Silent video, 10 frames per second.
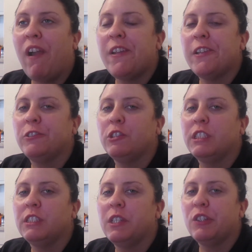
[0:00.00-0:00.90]
I think they're
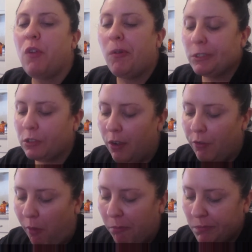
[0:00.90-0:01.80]
trying to like throw us
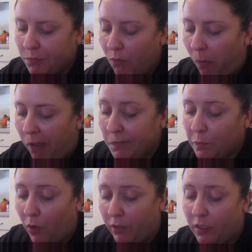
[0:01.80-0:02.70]
off.
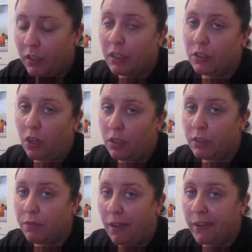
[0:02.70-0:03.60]
I think he started
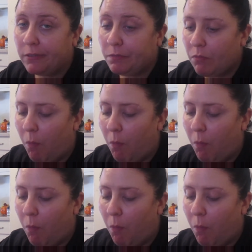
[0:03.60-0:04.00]
the fire.